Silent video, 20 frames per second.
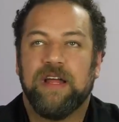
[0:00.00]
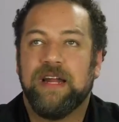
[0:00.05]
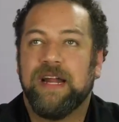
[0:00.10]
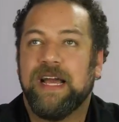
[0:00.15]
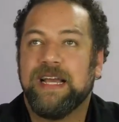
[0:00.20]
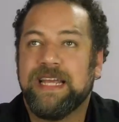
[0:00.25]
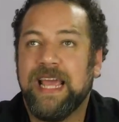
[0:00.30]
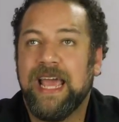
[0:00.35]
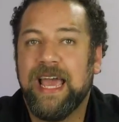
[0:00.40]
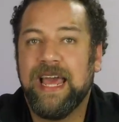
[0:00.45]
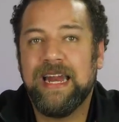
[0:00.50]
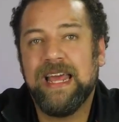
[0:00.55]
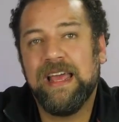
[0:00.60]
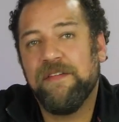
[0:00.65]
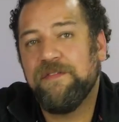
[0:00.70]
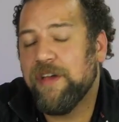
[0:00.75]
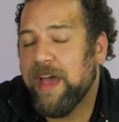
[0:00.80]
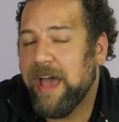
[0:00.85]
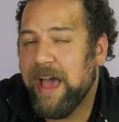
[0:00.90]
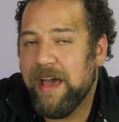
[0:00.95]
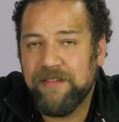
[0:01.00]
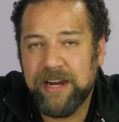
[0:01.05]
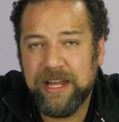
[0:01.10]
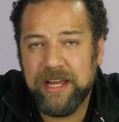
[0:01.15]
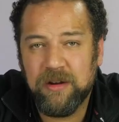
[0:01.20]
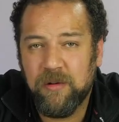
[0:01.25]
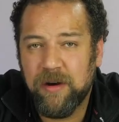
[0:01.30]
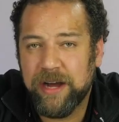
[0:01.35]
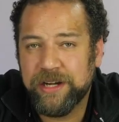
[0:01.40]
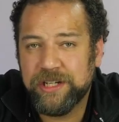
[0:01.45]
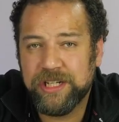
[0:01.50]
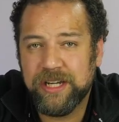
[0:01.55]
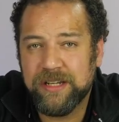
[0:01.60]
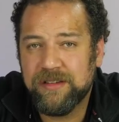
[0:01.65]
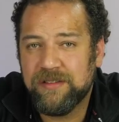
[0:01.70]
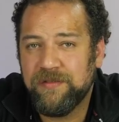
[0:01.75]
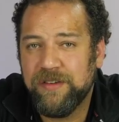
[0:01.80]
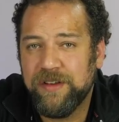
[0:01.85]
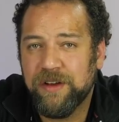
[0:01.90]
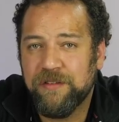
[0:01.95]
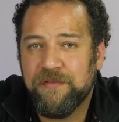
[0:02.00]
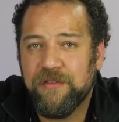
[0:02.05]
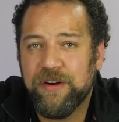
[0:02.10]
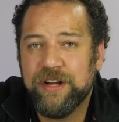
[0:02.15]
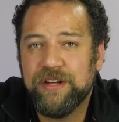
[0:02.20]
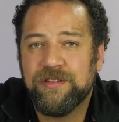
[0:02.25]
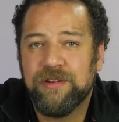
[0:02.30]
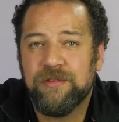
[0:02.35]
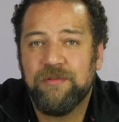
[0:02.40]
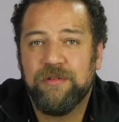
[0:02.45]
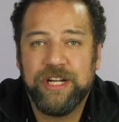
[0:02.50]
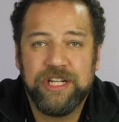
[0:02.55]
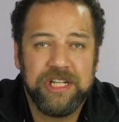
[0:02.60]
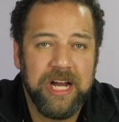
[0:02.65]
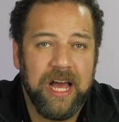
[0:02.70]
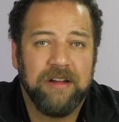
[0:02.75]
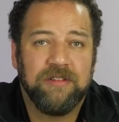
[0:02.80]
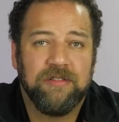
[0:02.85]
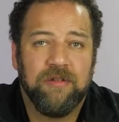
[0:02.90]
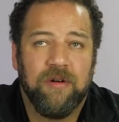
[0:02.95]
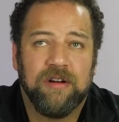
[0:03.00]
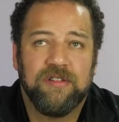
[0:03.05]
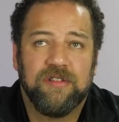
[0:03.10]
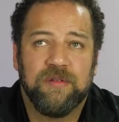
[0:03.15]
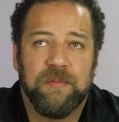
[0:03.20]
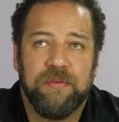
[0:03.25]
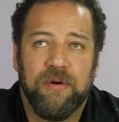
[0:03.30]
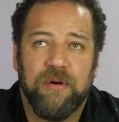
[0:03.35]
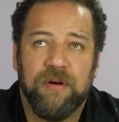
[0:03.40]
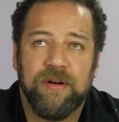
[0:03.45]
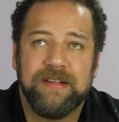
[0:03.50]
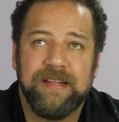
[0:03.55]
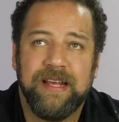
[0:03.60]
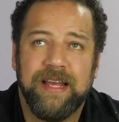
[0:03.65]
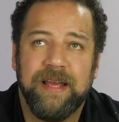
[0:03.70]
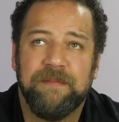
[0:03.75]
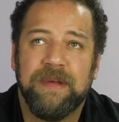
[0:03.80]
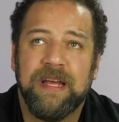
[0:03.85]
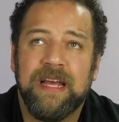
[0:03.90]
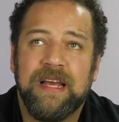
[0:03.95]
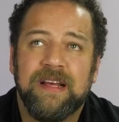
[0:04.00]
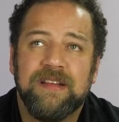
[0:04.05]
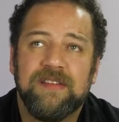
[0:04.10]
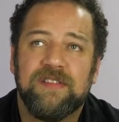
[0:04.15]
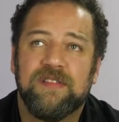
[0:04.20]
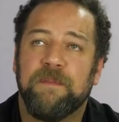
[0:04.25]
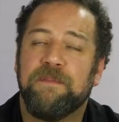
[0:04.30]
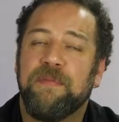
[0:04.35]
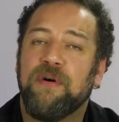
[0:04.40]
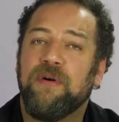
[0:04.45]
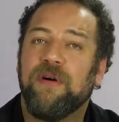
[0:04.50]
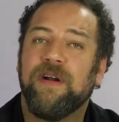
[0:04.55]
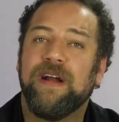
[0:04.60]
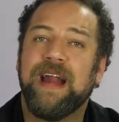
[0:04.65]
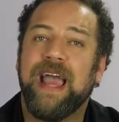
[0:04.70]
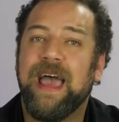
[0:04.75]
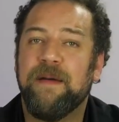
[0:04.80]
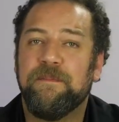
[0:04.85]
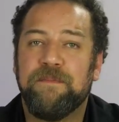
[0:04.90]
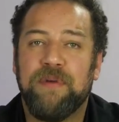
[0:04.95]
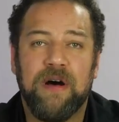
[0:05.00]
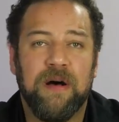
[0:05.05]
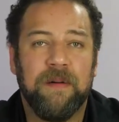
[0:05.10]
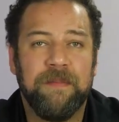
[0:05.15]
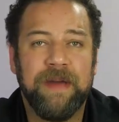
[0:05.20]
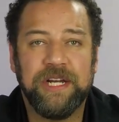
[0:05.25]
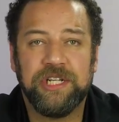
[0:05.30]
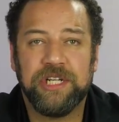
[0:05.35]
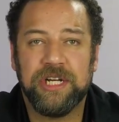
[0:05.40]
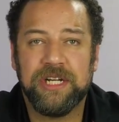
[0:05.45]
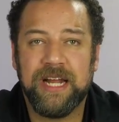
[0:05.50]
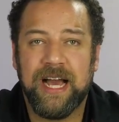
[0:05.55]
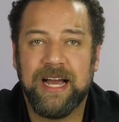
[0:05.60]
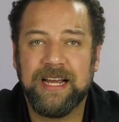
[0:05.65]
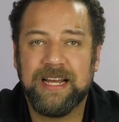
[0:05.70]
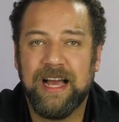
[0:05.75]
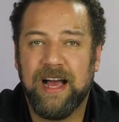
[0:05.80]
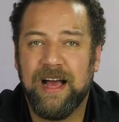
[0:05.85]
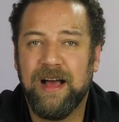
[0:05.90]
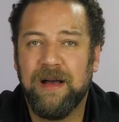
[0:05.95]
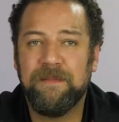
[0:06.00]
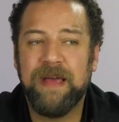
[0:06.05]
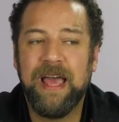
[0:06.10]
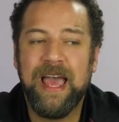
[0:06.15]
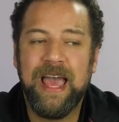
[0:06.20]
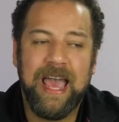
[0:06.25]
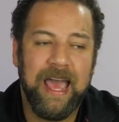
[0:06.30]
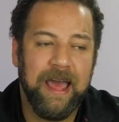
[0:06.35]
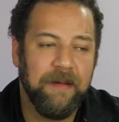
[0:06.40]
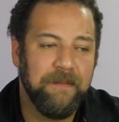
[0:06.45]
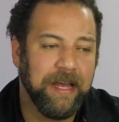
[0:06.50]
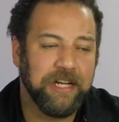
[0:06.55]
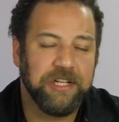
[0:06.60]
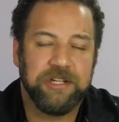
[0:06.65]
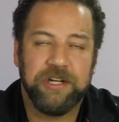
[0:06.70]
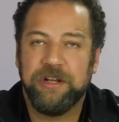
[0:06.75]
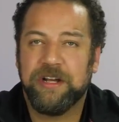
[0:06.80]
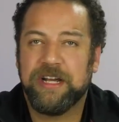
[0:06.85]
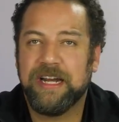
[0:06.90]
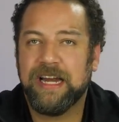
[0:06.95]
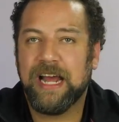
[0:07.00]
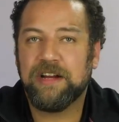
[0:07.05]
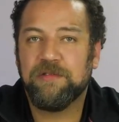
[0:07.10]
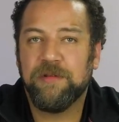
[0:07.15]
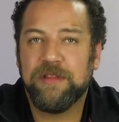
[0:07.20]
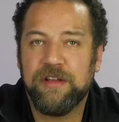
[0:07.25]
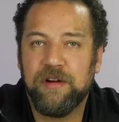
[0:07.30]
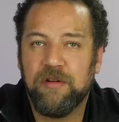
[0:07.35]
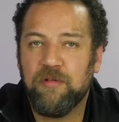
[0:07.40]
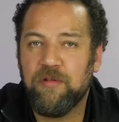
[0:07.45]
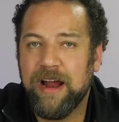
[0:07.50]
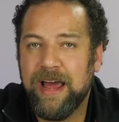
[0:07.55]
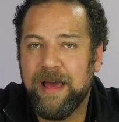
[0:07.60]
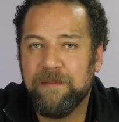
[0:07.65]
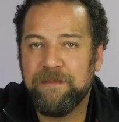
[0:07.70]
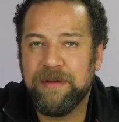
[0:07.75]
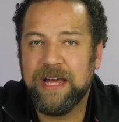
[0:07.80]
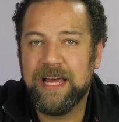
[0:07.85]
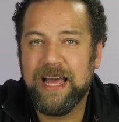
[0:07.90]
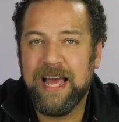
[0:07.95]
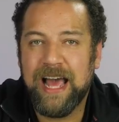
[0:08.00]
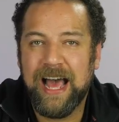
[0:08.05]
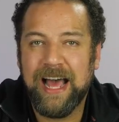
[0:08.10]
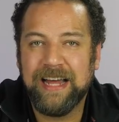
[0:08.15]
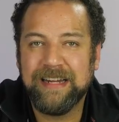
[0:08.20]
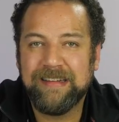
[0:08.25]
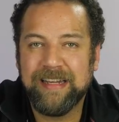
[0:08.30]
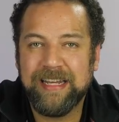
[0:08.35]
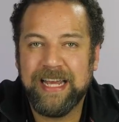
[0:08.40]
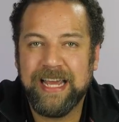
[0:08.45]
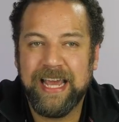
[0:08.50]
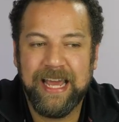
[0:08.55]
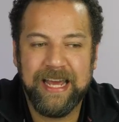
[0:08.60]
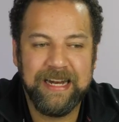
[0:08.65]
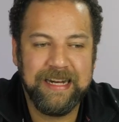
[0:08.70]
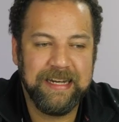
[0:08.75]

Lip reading: Again, if you have any questions, feel free to reach out to our support team, support@PalmAgent.com, and make sure you connect with your rep to get,